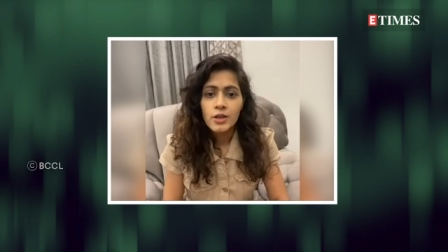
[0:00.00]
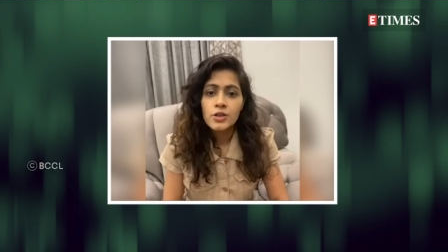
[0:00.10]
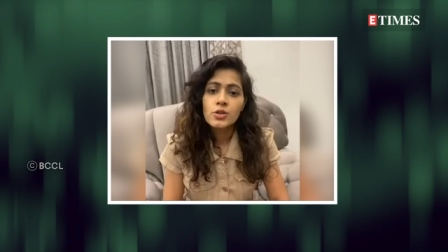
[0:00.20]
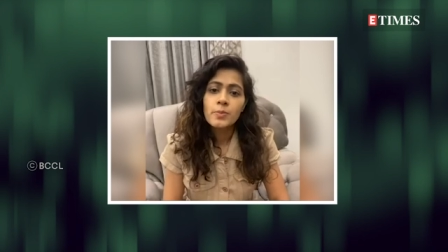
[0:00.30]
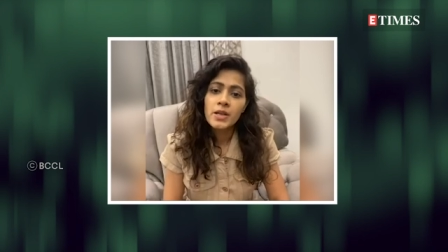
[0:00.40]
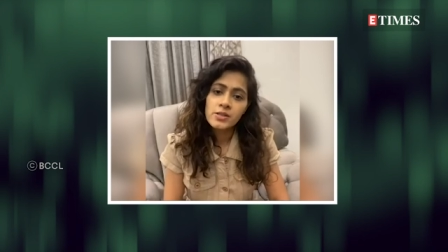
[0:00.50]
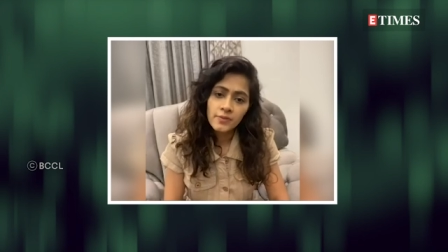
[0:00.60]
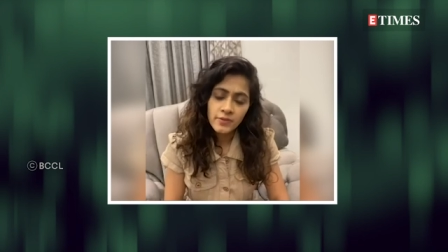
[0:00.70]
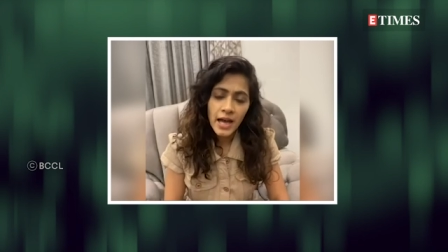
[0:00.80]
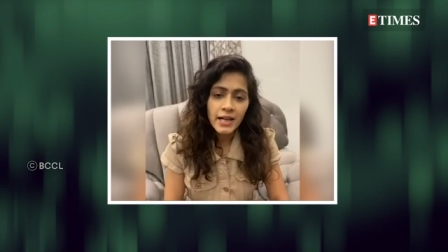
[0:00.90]
That. So because
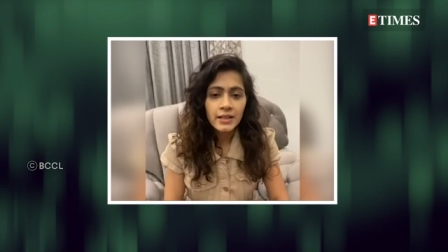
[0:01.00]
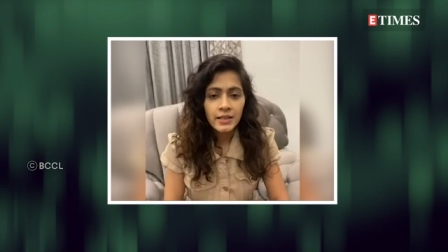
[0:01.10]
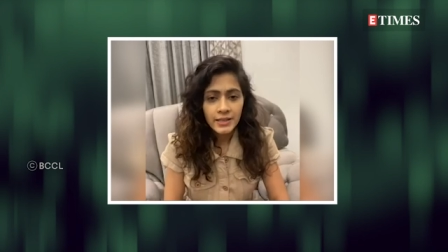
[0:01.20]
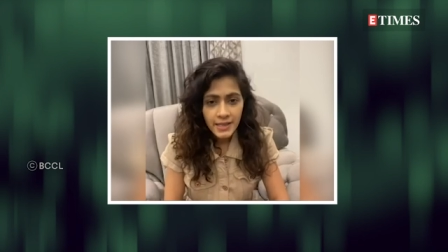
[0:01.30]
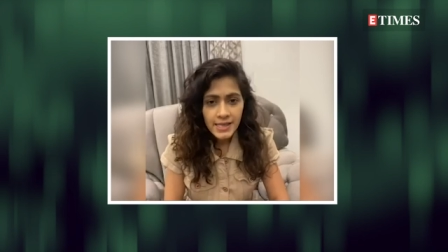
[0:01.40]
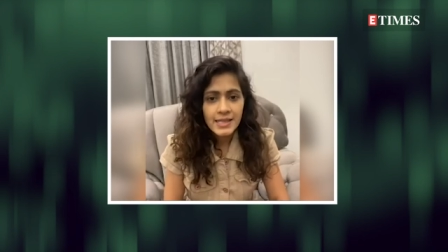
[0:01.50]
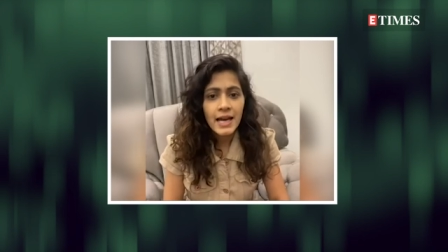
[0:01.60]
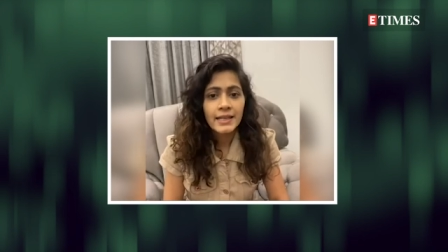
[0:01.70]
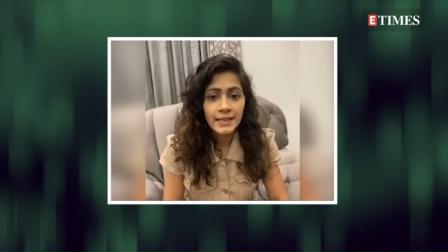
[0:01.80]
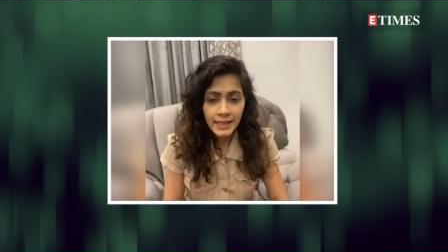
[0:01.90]
of that, yes,
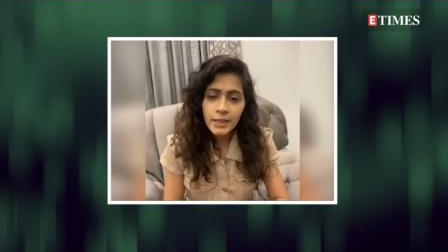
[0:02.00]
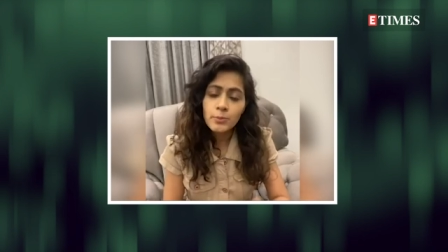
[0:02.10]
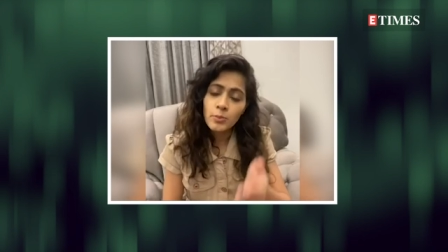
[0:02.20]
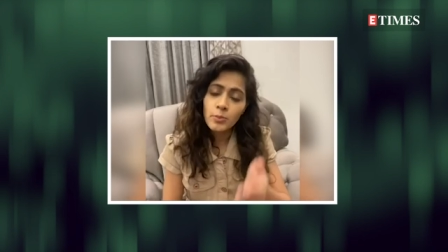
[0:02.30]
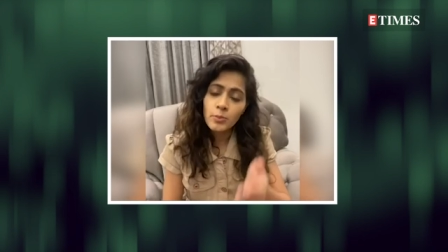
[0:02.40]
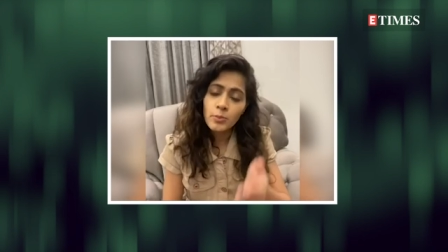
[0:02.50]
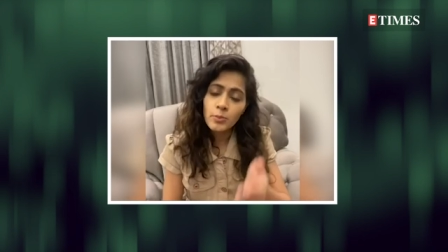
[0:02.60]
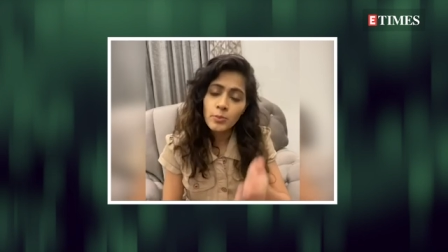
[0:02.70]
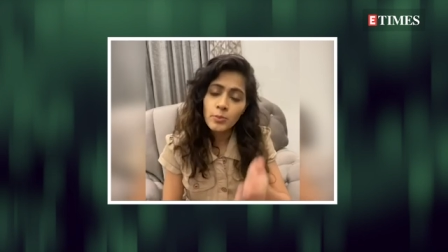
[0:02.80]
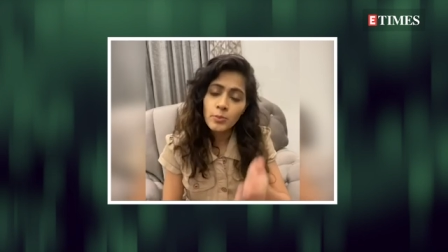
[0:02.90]
I think, but you're right,